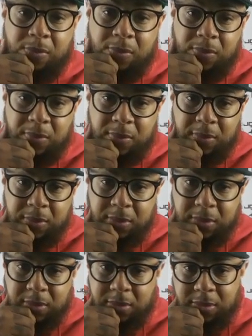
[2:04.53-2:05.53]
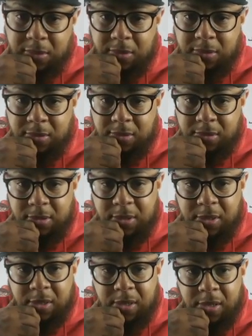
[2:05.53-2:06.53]

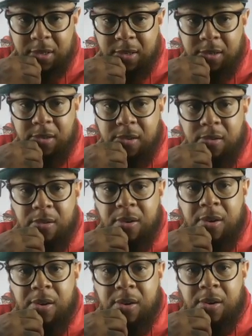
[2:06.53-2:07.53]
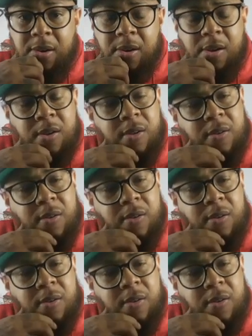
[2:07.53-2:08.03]
No words are spoken by the person on screen.